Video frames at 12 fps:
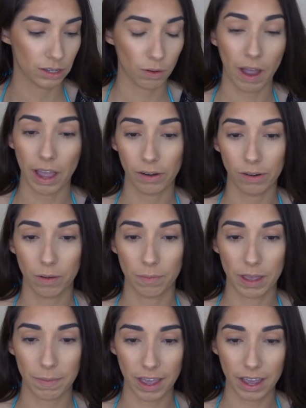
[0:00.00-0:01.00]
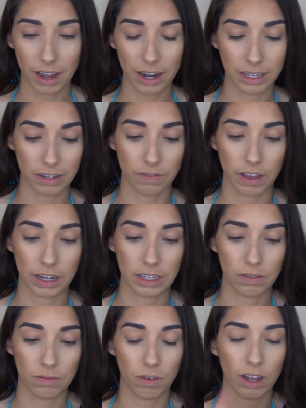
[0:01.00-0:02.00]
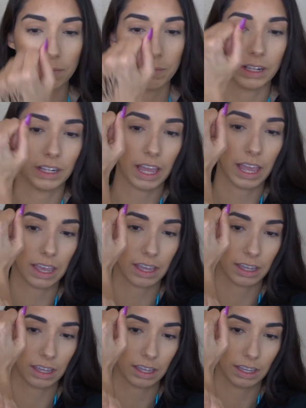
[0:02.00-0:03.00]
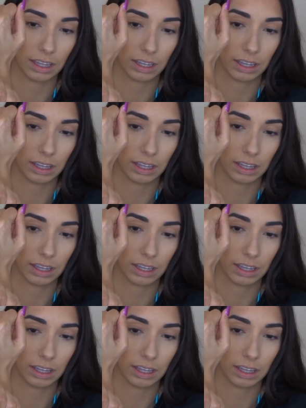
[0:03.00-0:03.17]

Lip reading: So I don't know, maybe I got a defective one, but like